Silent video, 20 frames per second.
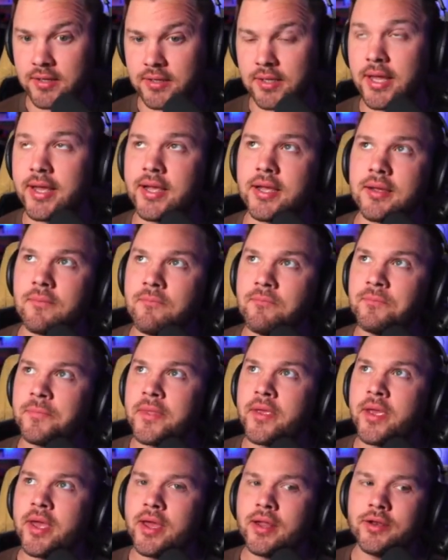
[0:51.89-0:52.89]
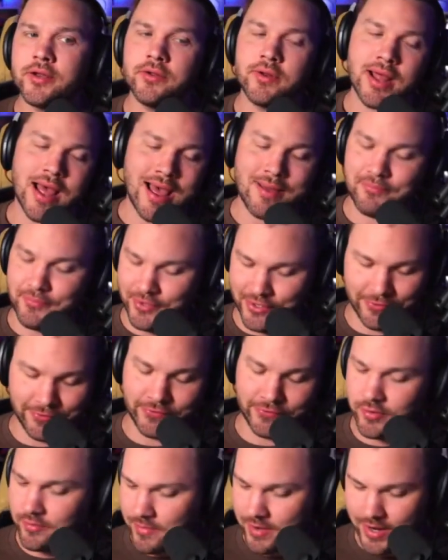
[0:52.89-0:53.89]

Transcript: Like, dude, I'm used to it